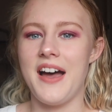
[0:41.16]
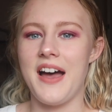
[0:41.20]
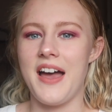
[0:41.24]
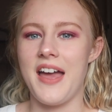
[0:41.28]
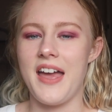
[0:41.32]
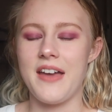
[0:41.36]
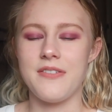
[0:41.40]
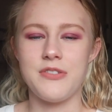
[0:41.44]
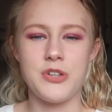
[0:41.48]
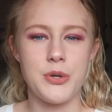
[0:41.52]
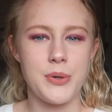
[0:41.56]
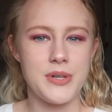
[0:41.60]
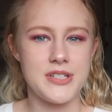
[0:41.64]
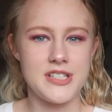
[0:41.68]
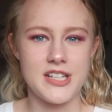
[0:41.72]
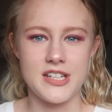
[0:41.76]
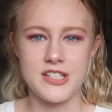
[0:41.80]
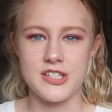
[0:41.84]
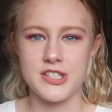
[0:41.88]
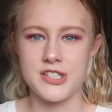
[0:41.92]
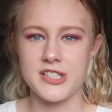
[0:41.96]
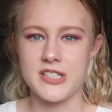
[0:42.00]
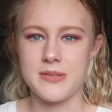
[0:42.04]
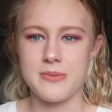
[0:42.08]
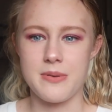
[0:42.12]
I have no
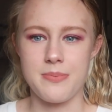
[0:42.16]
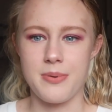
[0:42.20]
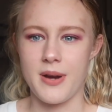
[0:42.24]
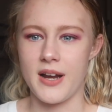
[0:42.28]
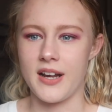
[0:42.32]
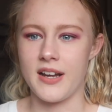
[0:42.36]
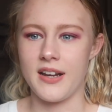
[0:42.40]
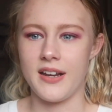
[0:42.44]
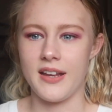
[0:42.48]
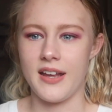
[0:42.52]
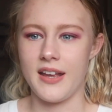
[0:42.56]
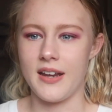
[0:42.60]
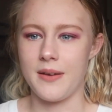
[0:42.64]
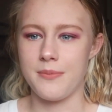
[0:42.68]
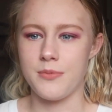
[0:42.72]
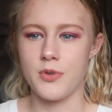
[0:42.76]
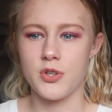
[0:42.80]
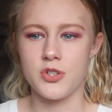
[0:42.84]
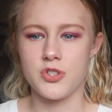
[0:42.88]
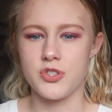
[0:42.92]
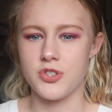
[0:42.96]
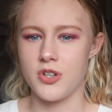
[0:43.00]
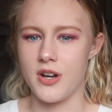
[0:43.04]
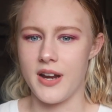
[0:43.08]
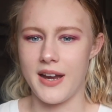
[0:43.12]
intentions to be pregnant again. I'm
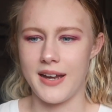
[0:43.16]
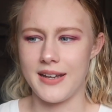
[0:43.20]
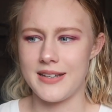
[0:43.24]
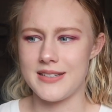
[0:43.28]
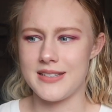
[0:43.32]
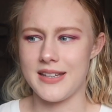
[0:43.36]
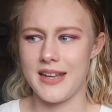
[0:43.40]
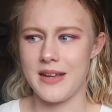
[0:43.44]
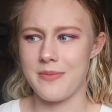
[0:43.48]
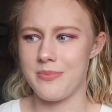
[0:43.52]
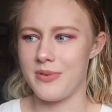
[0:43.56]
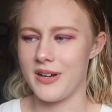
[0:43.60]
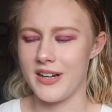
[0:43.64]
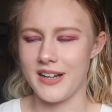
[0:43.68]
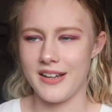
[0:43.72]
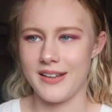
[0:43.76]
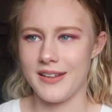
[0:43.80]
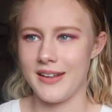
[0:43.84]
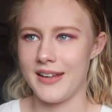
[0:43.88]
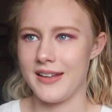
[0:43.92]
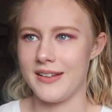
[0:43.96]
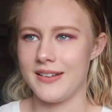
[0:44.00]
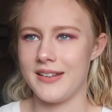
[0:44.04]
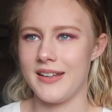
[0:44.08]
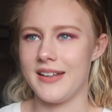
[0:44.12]
not trying to get
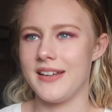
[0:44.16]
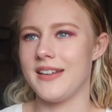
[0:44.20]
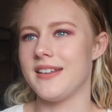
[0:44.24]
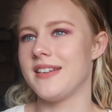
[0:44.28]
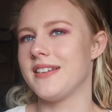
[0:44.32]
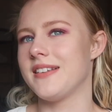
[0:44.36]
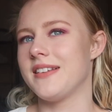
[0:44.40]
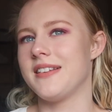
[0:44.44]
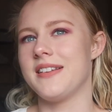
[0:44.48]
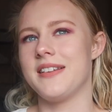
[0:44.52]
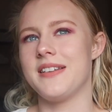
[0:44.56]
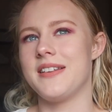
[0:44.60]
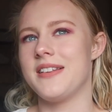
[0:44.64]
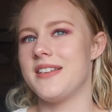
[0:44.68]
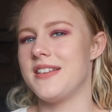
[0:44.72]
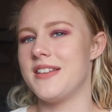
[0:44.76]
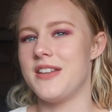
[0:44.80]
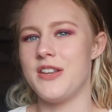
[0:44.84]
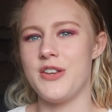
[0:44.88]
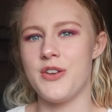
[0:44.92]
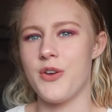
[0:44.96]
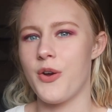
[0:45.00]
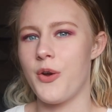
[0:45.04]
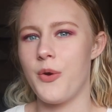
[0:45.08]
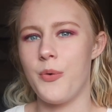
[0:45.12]
pregnant again. Like,
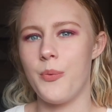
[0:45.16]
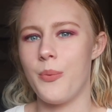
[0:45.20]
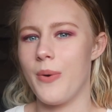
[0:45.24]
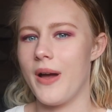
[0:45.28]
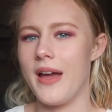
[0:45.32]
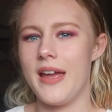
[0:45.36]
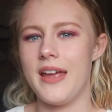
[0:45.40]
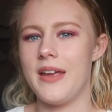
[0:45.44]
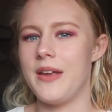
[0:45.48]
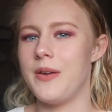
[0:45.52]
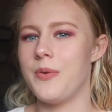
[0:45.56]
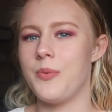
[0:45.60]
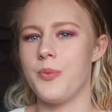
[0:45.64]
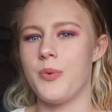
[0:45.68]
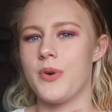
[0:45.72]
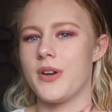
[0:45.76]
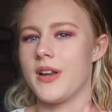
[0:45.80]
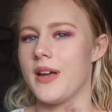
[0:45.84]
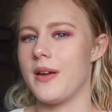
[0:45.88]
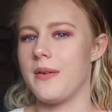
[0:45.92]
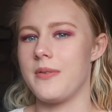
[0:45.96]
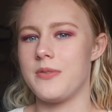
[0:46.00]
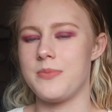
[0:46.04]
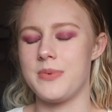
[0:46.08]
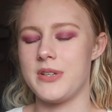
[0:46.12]
no way would
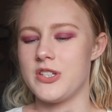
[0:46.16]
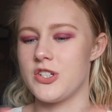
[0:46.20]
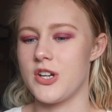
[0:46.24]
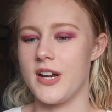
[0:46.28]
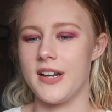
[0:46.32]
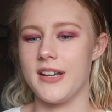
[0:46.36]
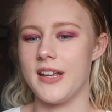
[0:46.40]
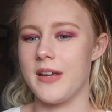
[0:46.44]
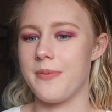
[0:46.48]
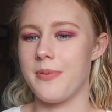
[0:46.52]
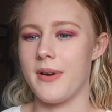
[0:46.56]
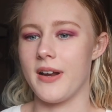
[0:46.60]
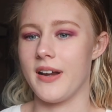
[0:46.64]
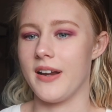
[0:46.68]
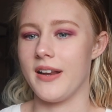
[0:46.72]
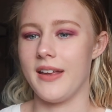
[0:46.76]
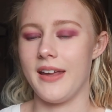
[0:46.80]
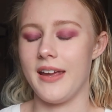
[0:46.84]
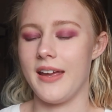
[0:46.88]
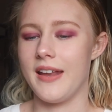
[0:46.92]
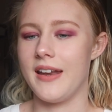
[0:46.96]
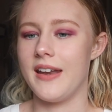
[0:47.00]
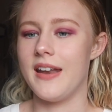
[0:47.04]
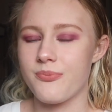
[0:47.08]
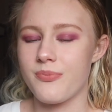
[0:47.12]
I be trying to get pregnant
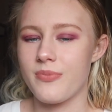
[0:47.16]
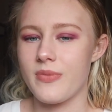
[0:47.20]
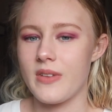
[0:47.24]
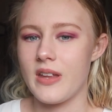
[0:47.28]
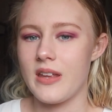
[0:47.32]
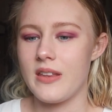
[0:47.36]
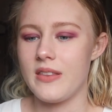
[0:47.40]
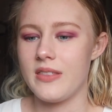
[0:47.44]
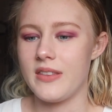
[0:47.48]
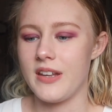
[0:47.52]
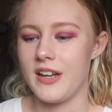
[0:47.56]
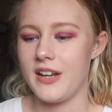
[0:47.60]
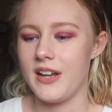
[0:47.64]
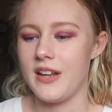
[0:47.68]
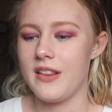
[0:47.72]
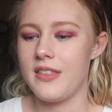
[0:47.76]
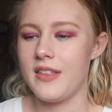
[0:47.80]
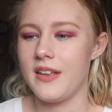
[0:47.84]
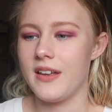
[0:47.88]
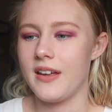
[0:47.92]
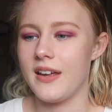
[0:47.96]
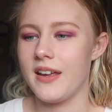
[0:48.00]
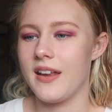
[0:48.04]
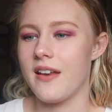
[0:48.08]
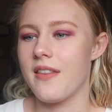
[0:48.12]
again. The only
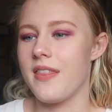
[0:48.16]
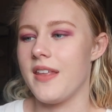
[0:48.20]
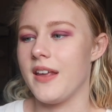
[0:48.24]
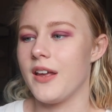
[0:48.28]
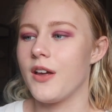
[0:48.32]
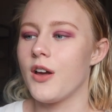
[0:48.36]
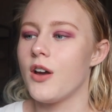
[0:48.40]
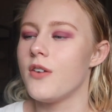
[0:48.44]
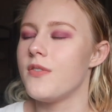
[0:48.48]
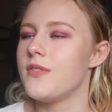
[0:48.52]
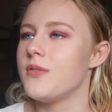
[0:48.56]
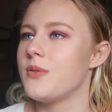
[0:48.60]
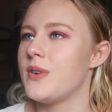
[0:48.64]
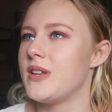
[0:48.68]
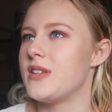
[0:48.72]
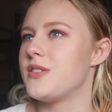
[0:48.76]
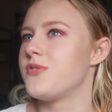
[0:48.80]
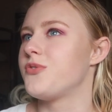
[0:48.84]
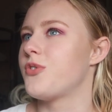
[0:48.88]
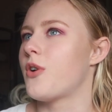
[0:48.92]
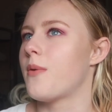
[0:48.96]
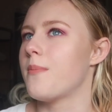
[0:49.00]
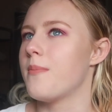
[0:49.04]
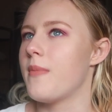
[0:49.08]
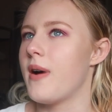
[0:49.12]
thing I can think of
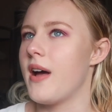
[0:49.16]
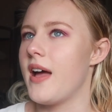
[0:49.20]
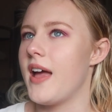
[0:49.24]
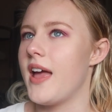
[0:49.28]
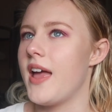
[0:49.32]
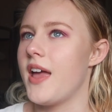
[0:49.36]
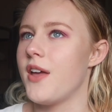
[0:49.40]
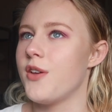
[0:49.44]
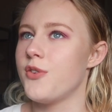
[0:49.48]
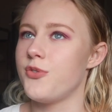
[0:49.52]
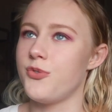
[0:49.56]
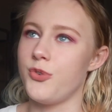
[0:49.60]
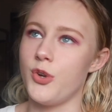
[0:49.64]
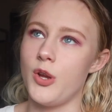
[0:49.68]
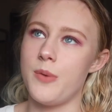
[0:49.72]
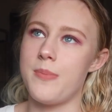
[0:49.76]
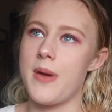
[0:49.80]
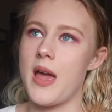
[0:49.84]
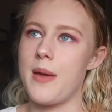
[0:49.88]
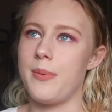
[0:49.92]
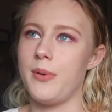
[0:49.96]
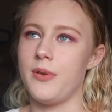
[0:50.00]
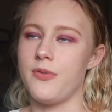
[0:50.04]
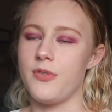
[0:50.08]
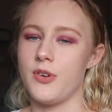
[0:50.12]
is from my food
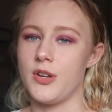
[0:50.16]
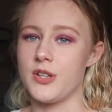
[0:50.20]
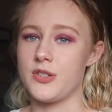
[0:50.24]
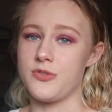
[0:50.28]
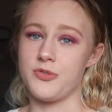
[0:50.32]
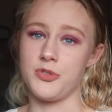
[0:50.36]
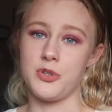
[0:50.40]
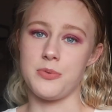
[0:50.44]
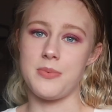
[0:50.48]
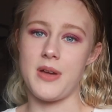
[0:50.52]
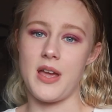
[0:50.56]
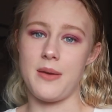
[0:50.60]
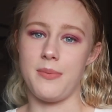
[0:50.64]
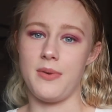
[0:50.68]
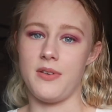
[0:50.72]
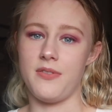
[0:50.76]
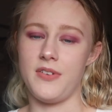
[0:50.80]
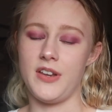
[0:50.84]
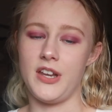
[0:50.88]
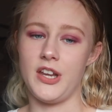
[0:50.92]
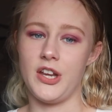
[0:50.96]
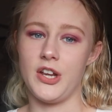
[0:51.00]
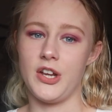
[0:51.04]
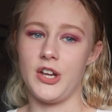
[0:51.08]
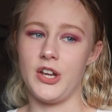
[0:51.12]
baby versus real baby
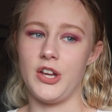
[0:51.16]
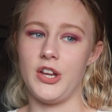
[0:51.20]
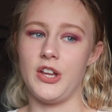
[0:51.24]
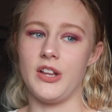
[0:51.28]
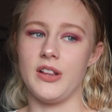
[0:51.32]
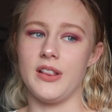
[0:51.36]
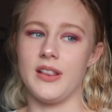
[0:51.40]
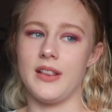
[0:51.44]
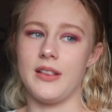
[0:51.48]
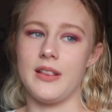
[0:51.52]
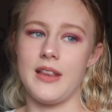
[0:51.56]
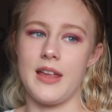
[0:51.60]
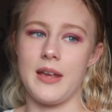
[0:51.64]
video.